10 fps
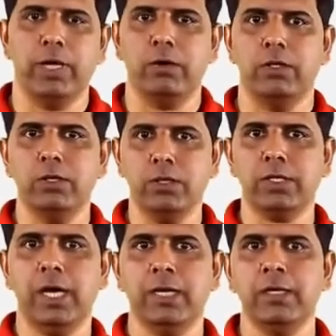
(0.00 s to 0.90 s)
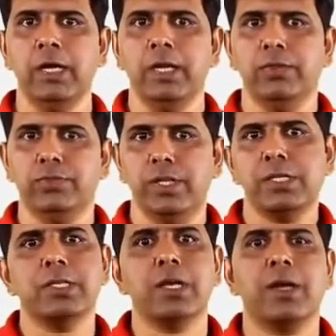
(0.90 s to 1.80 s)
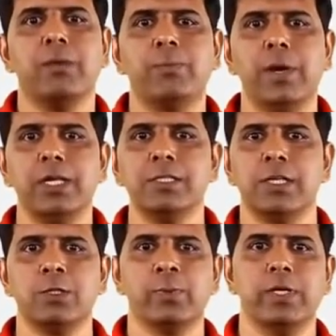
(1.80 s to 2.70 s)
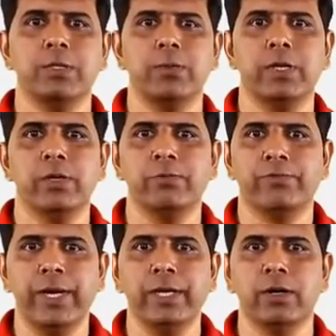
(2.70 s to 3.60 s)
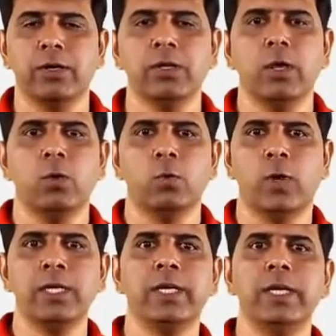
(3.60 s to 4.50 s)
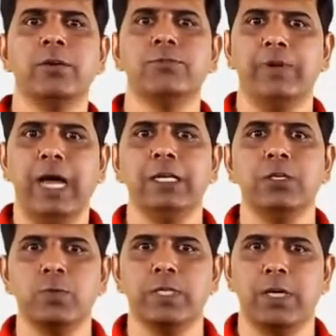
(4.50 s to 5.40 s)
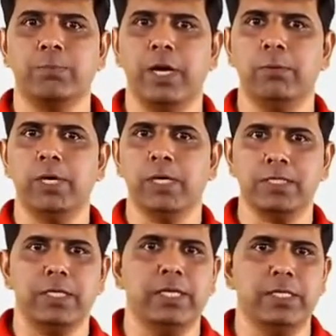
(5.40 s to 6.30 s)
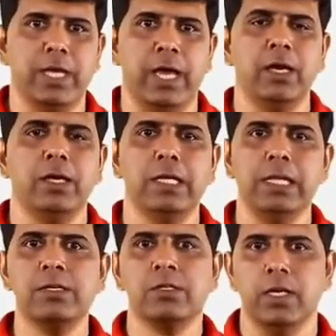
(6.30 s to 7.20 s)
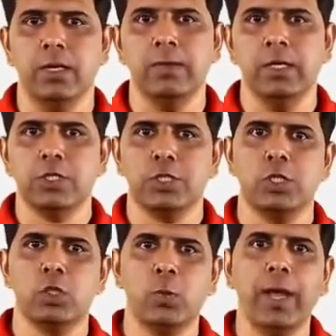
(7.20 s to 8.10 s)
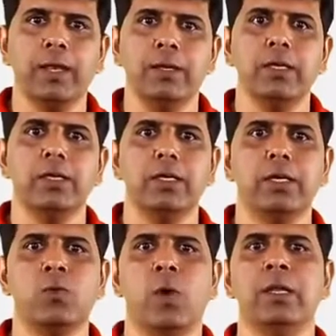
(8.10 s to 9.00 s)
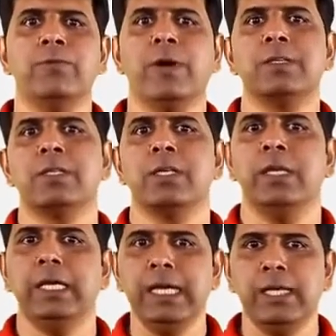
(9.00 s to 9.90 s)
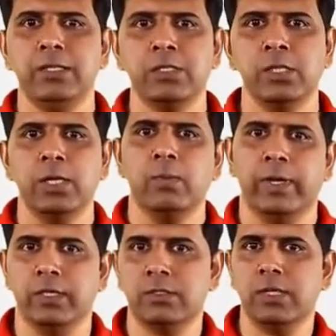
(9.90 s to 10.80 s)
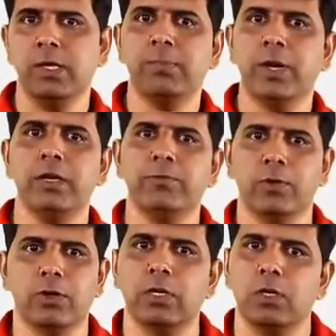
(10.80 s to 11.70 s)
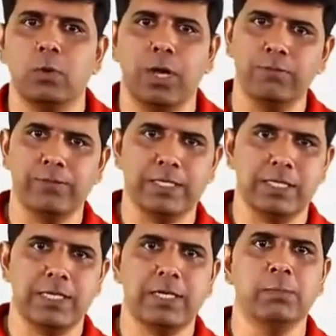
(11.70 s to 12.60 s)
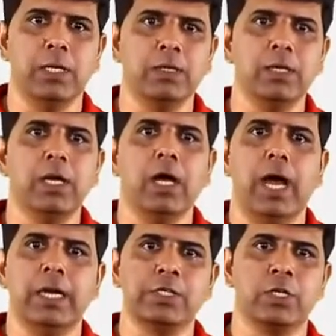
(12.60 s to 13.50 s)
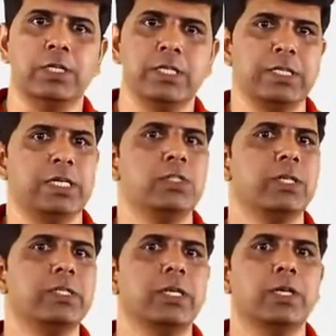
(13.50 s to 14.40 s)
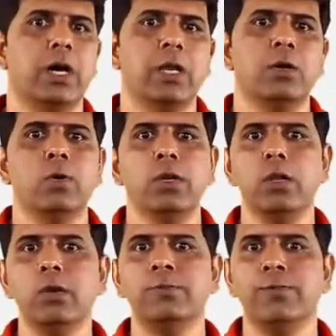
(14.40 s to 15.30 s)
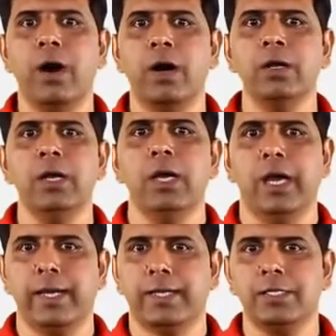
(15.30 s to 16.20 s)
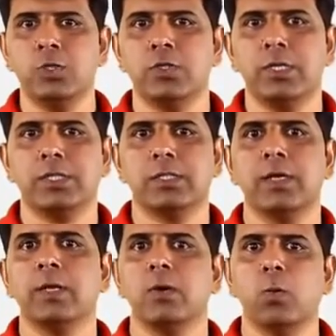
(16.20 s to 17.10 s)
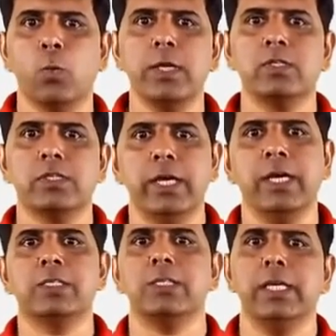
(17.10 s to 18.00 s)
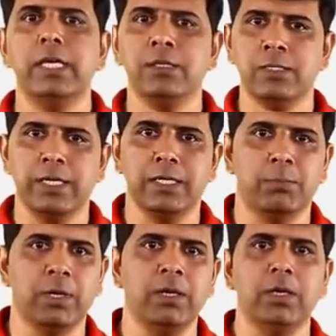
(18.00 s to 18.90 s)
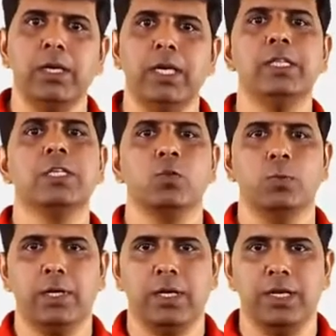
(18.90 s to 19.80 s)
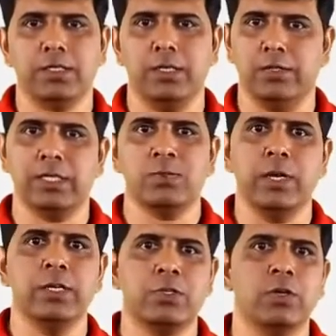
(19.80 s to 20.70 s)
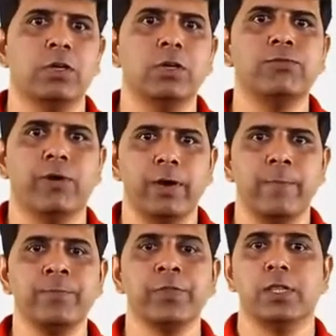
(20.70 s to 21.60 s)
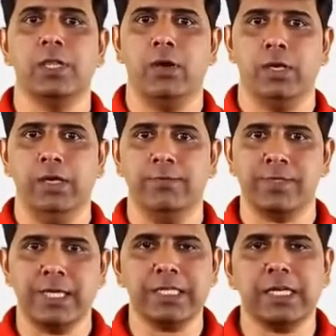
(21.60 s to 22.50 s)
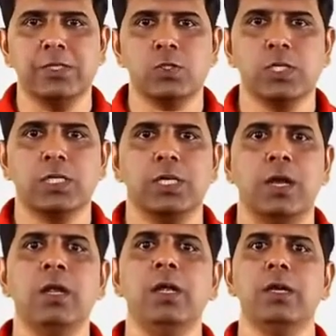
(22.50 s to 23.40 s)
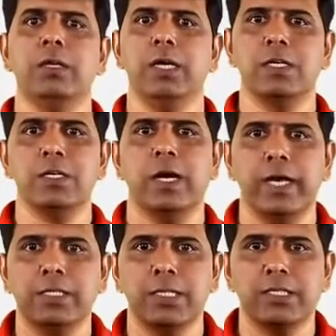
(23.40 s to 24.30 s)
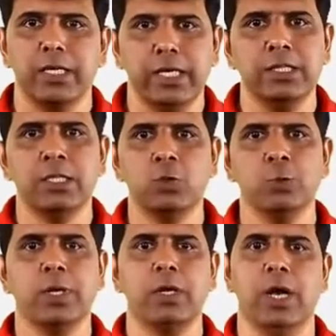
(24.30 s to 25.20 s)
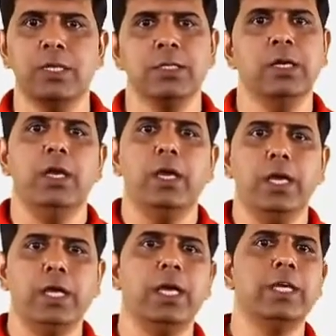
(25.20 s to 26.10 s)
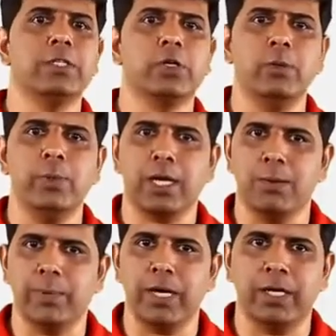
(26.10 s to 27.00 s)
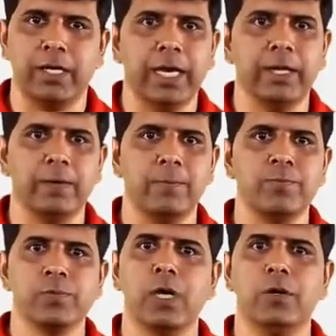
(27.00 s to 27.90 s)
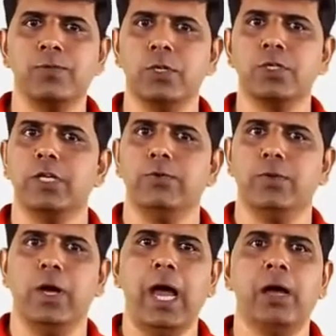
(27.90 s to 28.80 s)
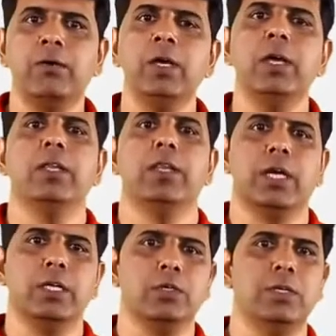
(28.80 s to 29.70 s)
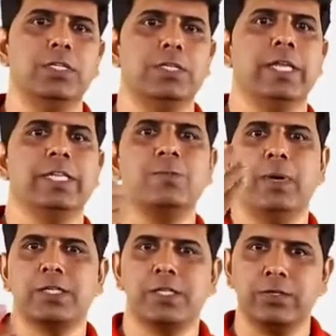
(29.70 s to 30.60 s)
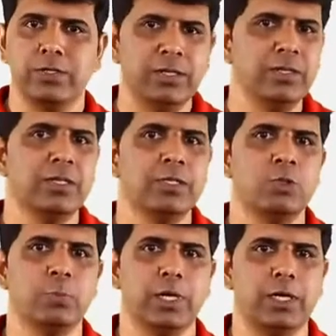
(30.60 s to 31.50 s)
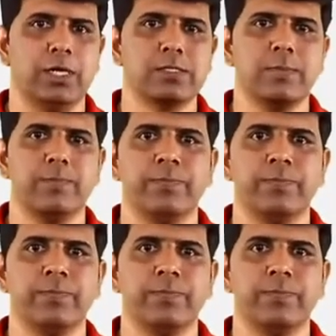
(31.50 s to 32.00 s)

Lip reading: Now note that this is a compiler's responsibility to find out what kind of values we supplied, because it is a literal. So 12 qualifies as an int, whereas 3.4 qualifies as a double. And so this constructor call would look for a constructor which takes int and double in the superclass. Now that's what it's going to look for. Now if such a constructor does not exist in the superclass, again it's going to be a compiler error. Of course, if you have, the control just gets passed on to the superclass.